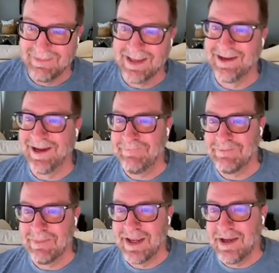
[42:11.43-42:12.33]
Okay,
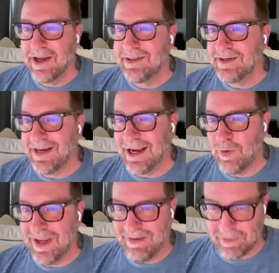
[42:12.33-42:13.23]
and then now
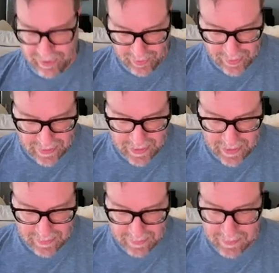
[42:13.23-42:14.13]
we have our third
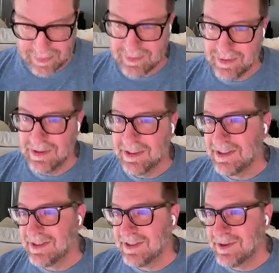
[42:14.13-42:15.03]
kind,
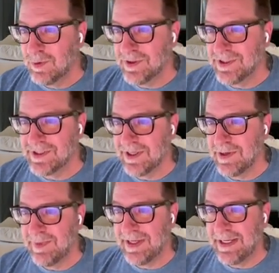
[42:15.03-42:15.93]
which is going to
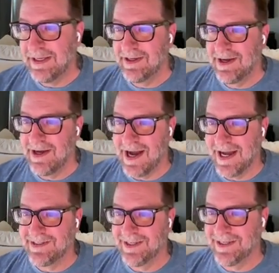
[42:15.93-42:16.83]
be
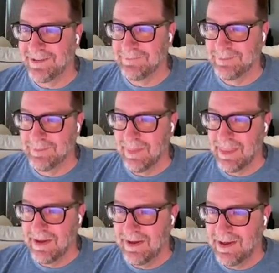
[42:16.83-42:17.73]
high ticket.
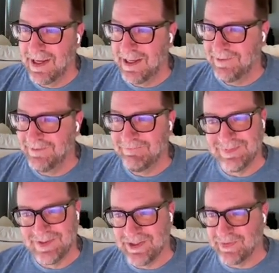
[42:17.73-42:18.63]
And
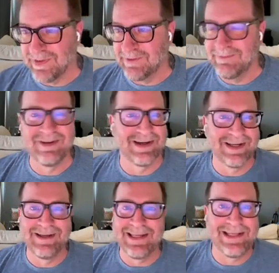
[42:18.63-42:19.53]
just for the
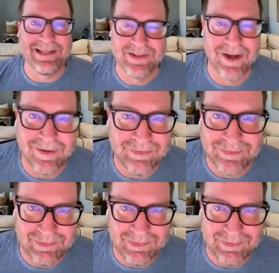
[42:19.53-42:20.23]
ease of